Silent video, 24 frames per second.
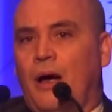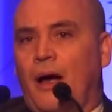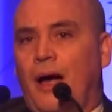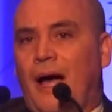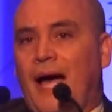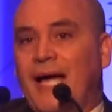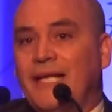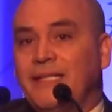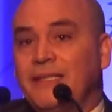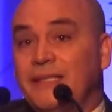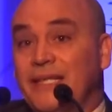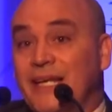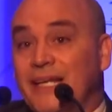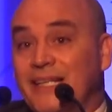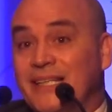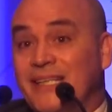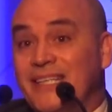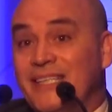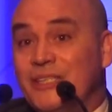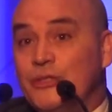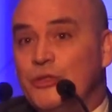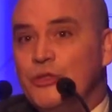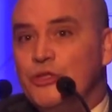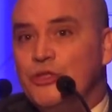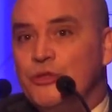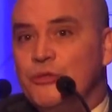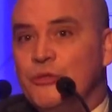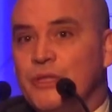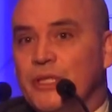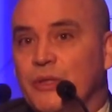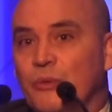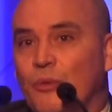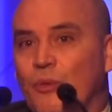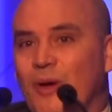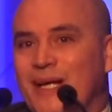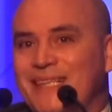High-tech
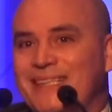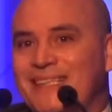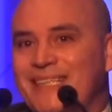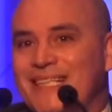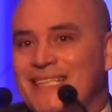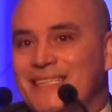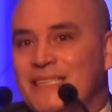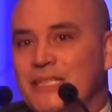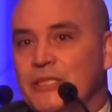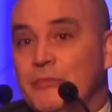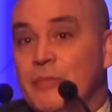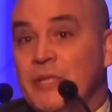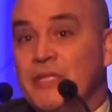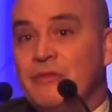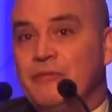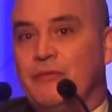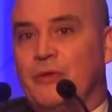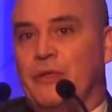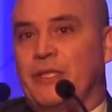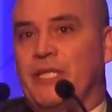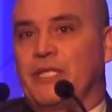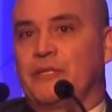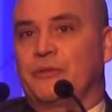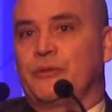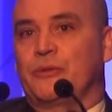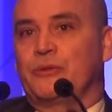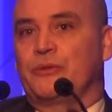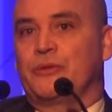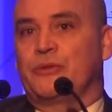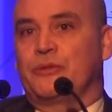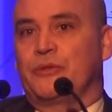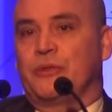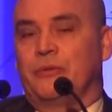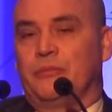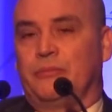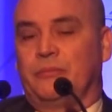industry, what does it mean for Dassault
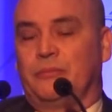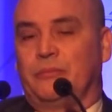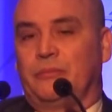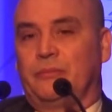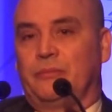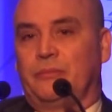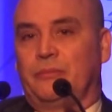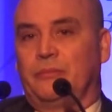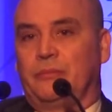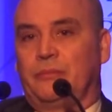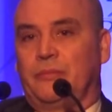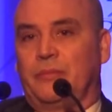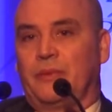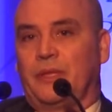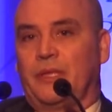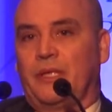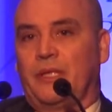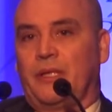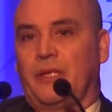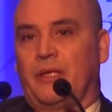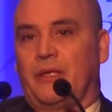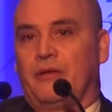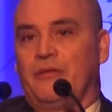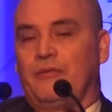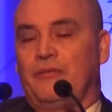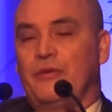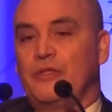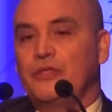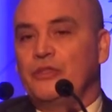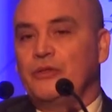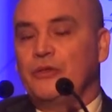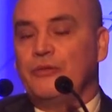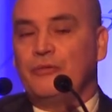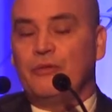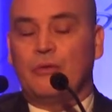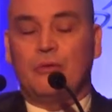System?
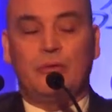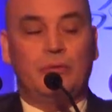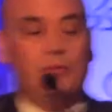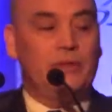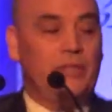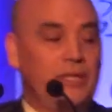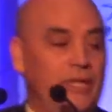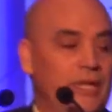First of all,